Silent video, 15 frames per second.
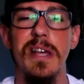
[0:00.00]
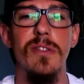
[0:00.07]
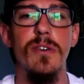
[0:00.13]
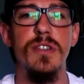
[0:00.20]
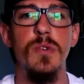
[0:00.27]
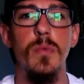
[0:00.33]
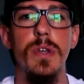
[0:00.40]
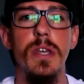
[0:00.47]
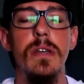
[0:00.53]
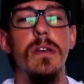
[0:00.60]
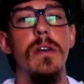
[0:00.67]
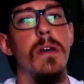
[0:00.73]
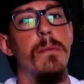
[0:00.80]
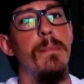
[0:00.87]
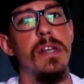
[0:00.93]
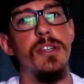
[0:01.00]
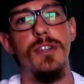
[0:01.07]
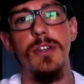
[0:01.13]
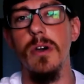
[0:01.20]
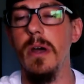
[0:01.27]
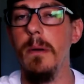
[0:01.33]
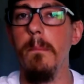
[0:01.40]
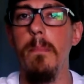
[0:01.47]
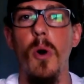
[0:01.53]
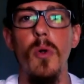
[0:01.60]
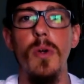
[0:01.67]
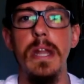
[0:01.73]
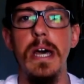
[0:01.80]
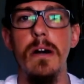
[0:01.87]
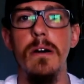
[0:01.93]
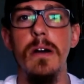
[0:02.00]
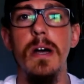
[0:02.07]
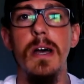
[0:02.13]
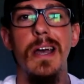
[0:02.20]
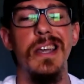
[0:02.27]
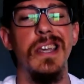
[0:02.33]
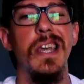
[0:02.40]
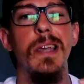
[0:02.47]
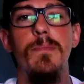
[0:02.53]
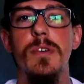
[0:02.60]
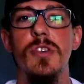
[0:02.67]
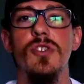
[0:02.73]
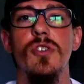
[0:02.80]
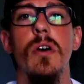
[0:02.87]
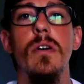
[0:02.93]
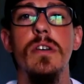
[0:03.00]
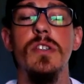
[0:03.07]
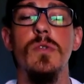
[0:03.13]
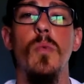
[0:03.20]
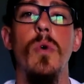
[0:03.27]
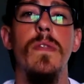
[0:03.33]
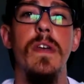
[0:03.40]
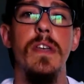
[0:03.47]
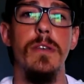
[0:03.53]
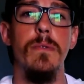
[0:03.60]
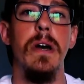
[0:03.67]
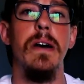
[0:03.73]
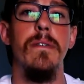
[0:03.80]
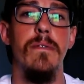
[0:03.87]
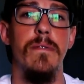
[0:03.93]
that looks weak, make sure you go ahead and pull it out and keep the strongest one that you have